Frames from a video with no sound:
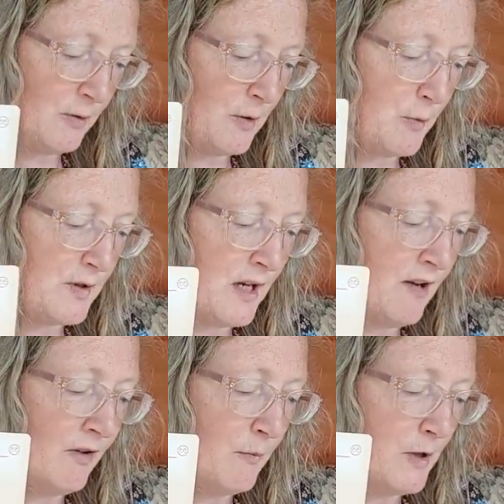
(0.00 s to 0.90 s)
the
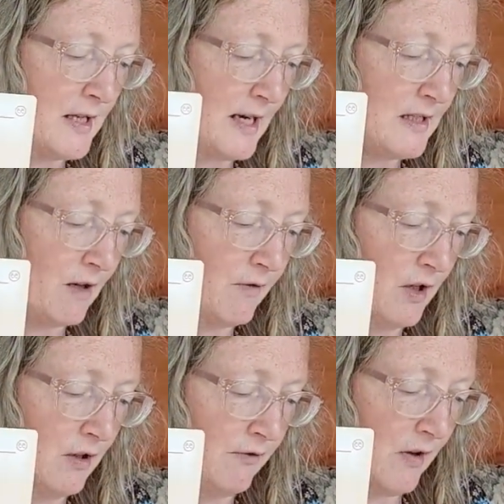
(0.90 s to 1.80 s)
preserver and protector of the
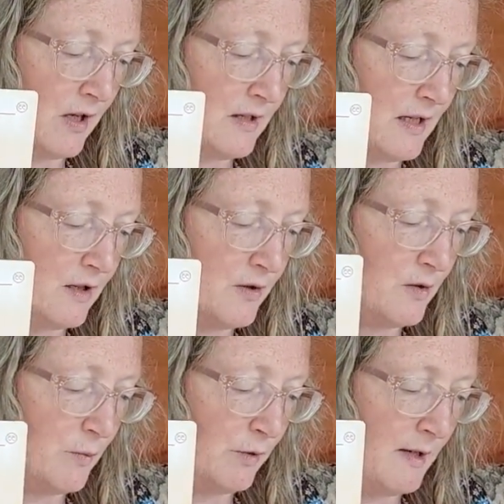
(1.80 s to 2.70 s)
universe and the
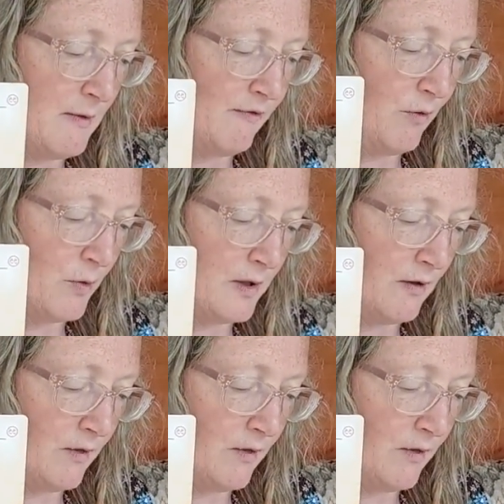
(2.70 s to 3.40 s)
supreme enforcer of